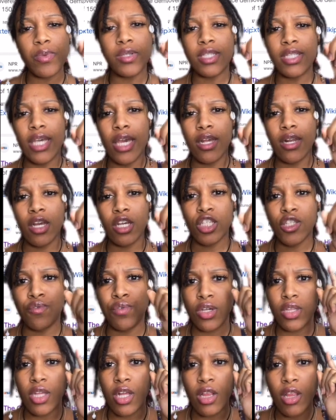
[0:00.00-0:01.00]
compensate
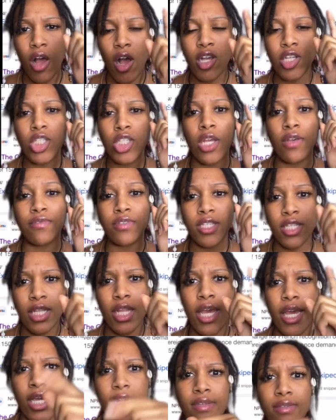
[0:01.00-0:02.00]
us for the loss
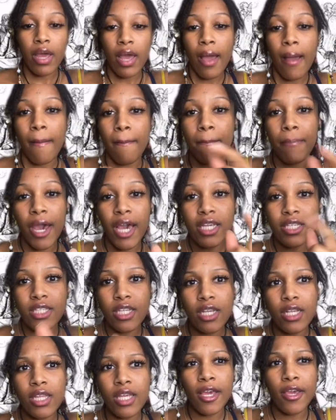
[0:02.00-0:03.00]
of slaves.
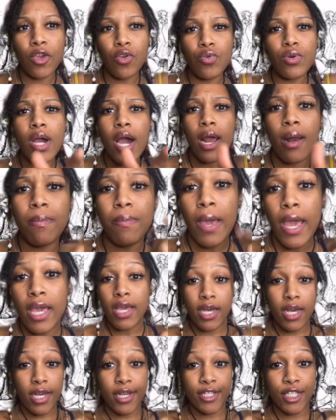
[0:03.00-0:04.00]
Basically, you gotta
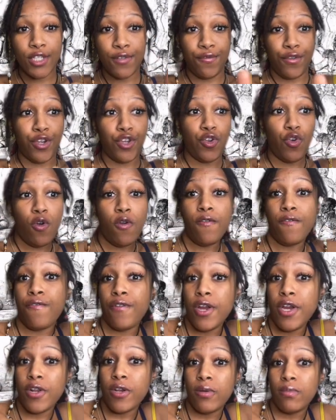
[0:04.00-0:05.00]
pay us for your
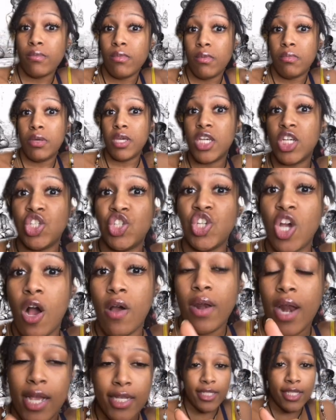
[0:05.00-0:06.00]
freedom because
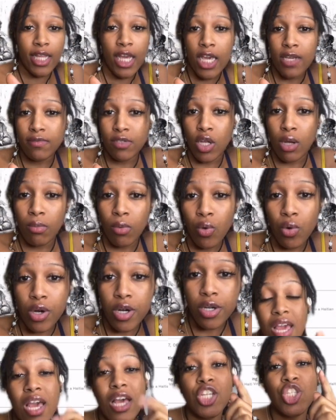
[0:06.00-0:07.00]
y'all not slaves no
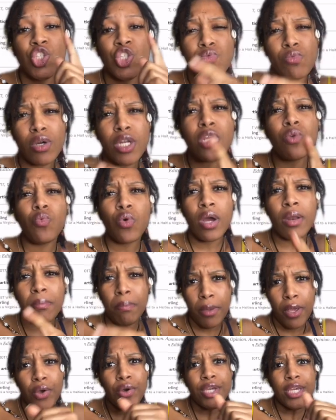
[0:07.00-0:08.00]
more.
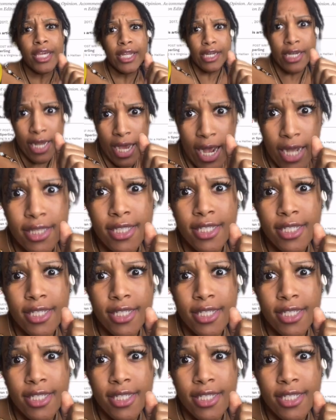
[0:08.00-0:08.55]
$21 billion.